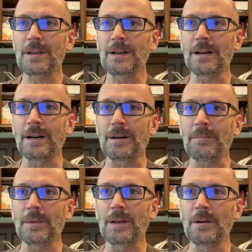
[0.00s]

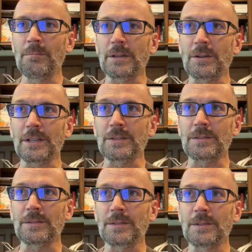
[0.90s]
Um, but there
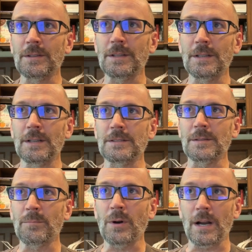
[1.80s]
is
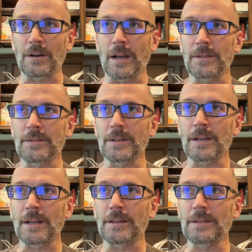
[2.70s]
some progress,
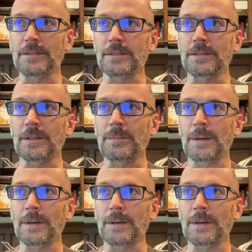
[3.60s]
and this is some